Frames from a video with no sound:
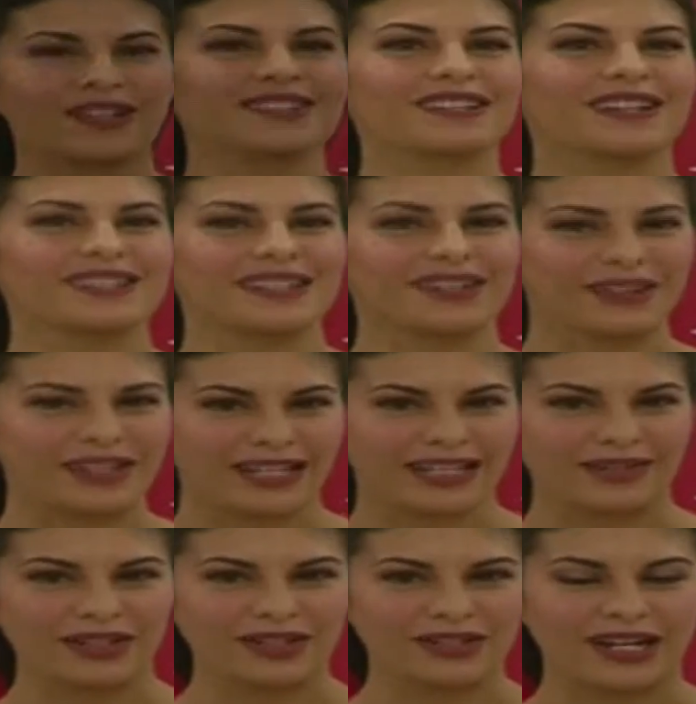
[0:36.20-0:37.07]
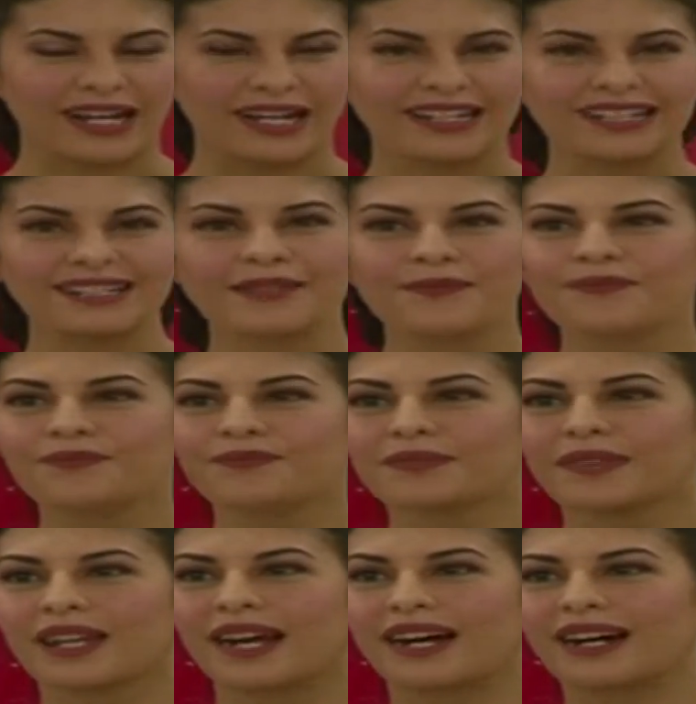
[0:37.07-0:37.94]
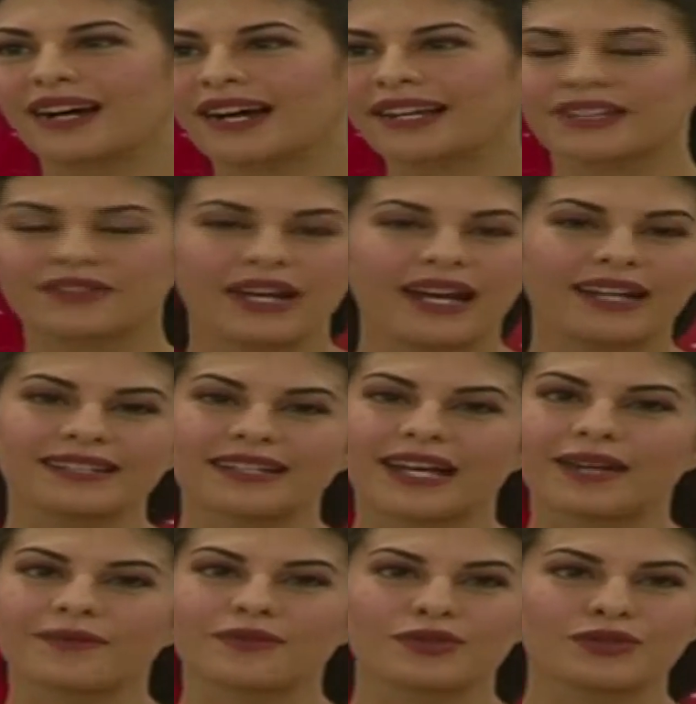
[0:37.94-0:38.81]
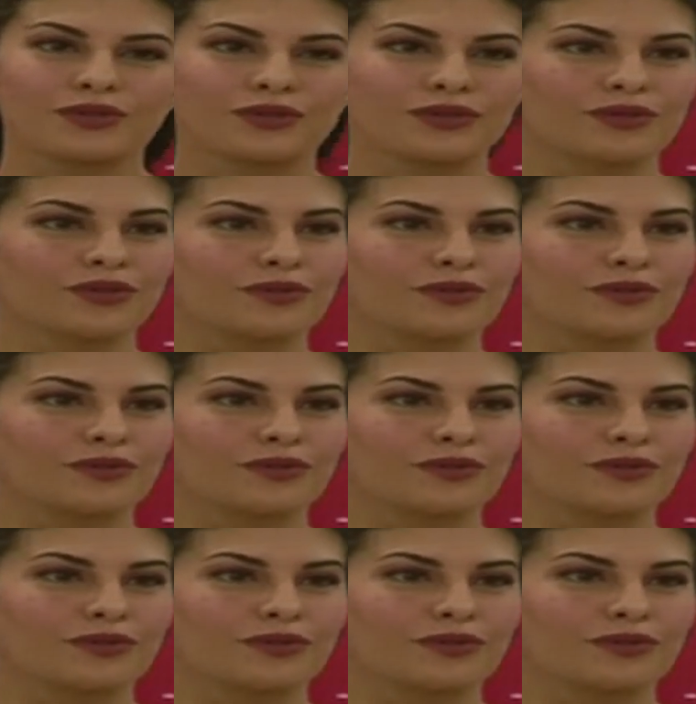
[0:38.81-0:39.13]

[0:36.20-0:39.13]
here, so I was like, okay, let me try it. I never had time to